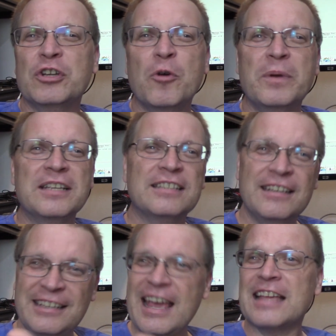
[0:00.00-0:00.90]
Nobody
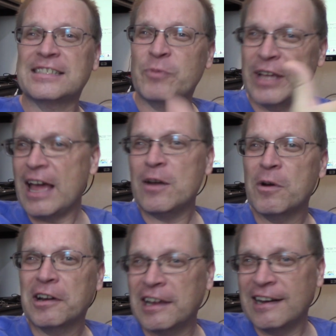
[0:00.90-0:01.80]
said, yes, we got it
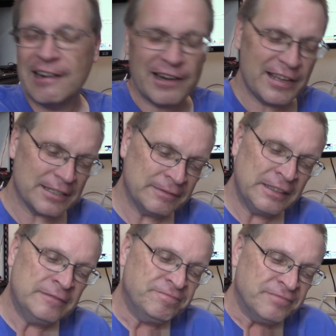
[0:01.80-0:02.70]
working, here it is.
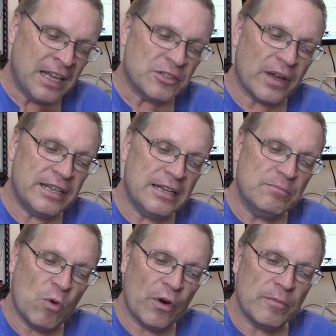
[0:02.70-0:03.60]
So I did
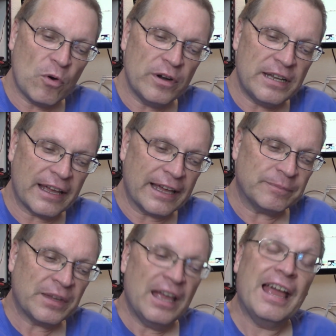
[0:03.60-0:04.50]
more and more digging,
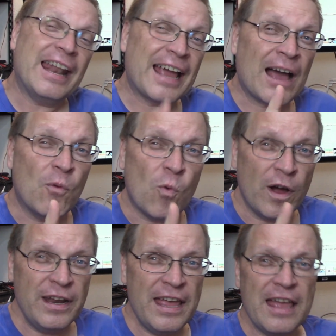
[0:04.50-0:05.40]
and I got
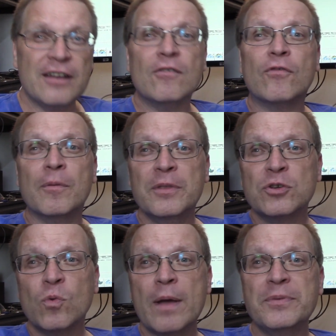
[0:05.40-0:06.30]
one hit from
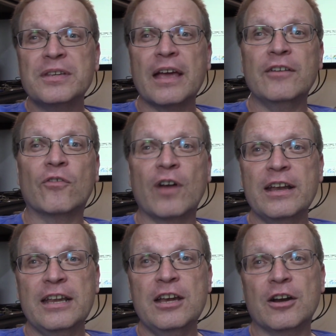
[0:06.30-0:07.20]
this website
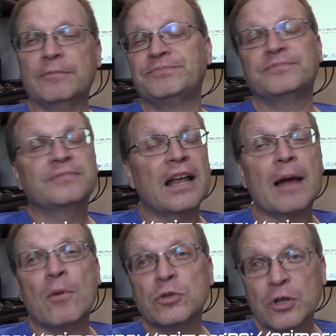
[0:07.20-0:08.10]
right here. And
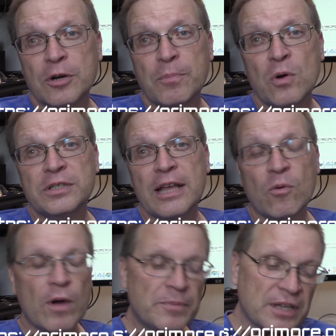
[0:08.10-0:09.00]
I'm also going to post that
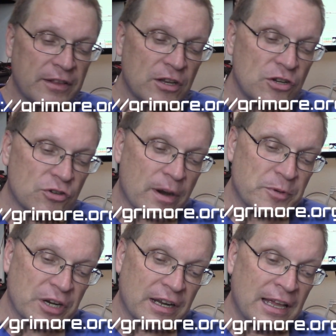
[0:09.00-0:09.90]
website in the
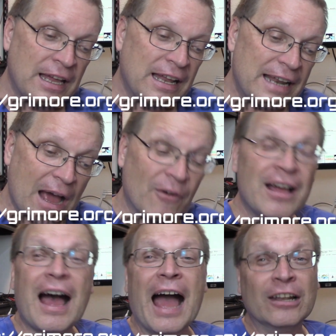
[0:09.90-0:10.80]
description. Now,
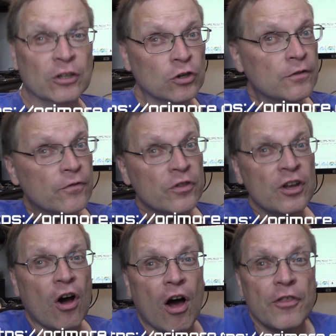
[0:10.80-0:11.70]
I looked for
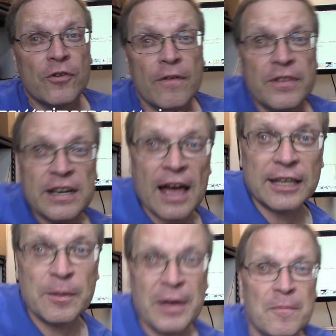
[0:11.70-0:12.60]
the author of the
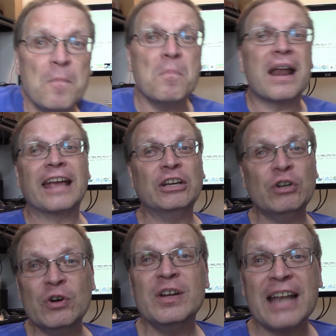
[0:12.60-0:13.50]
document, but I
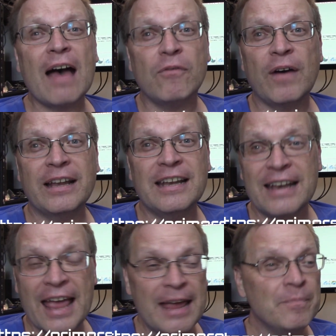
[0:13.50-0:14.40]
could not find a
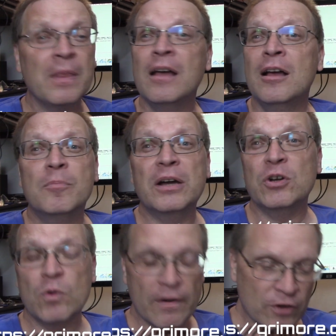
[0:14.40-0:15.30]
name. But
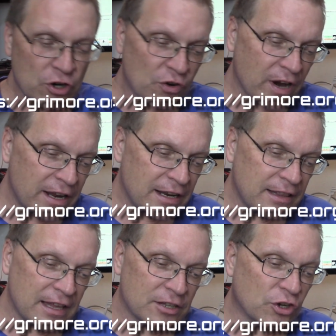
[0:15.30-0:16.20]
whoever
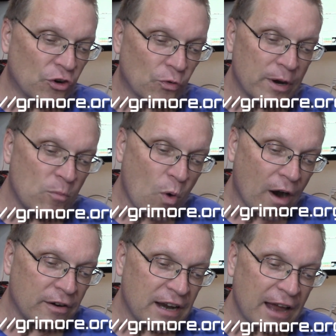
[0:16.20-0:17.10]
created this
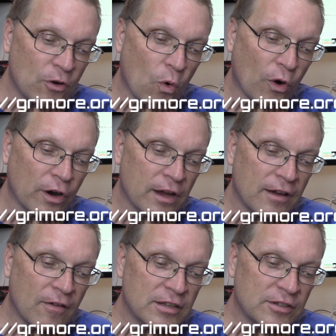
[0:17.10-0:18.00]

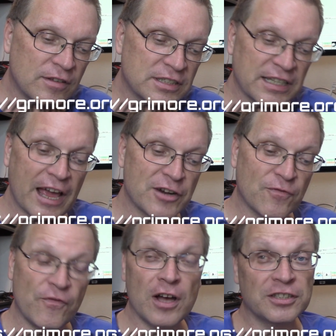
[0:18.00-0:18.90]

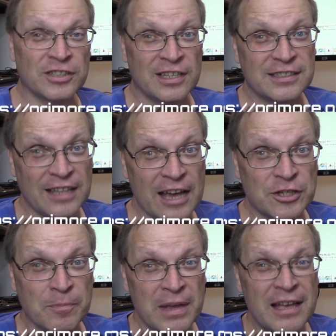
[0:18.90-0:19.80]

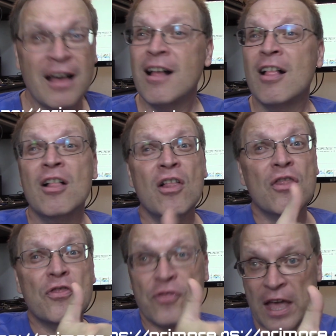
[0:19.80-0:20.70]
grimoire.org/fuss/Amiga,
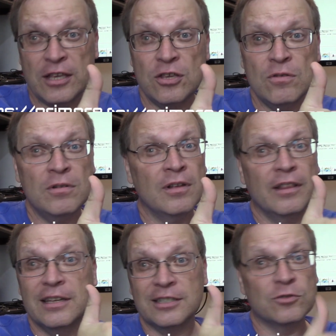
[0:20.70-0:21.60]
thank you.
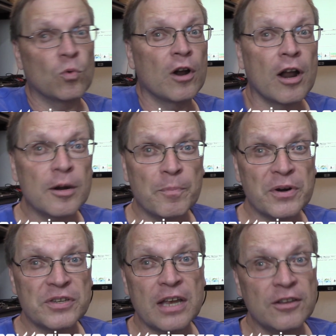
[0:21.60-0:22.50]
This is
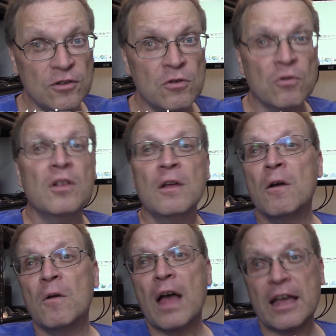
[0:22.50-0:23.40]
100% you
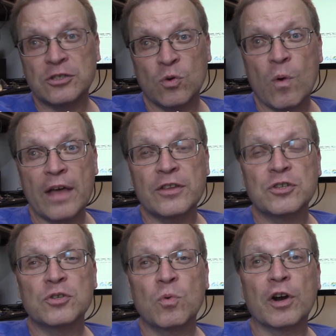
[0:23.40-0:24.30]
as to why this
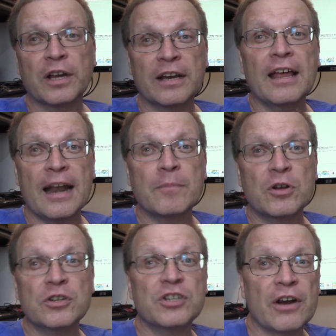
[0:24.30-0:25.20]
is working, and I'm
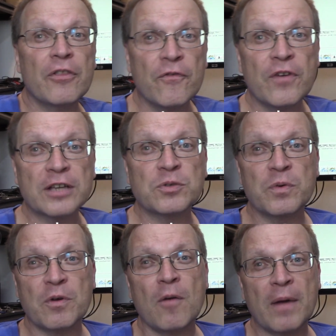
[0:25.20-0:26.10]
going to share the fix
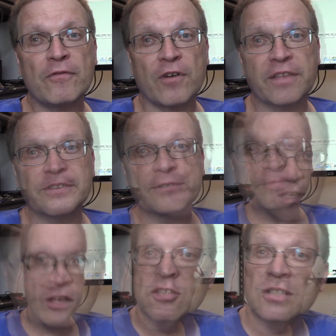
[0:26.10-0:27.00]
with all my friends.
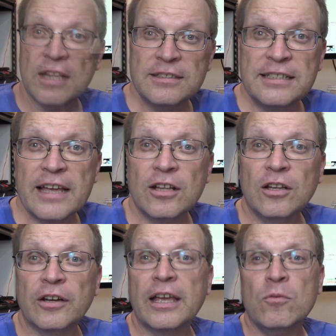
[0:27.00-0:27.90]
So let's take a
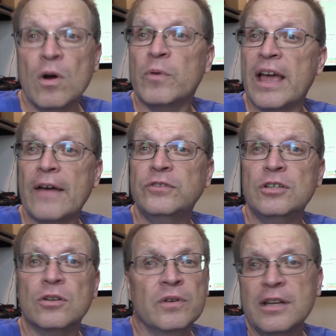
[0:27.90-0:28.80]
look at what we have to
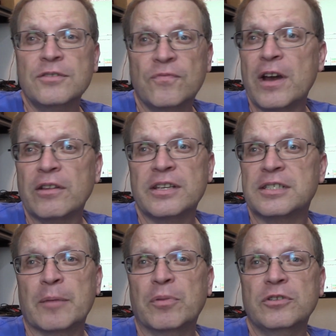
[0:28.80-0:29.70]
do, and it's fairly
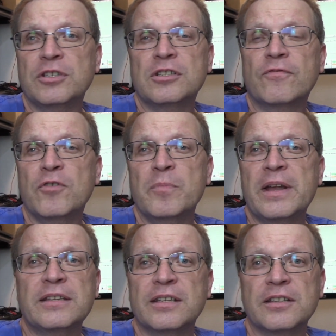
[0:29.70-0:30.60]
simple. It's just a few
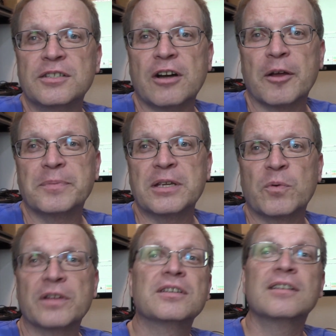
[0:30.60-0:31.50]
minutes in the startup
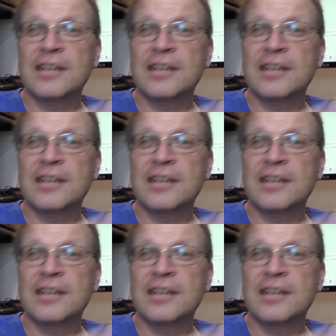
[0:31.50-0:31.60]
sequence.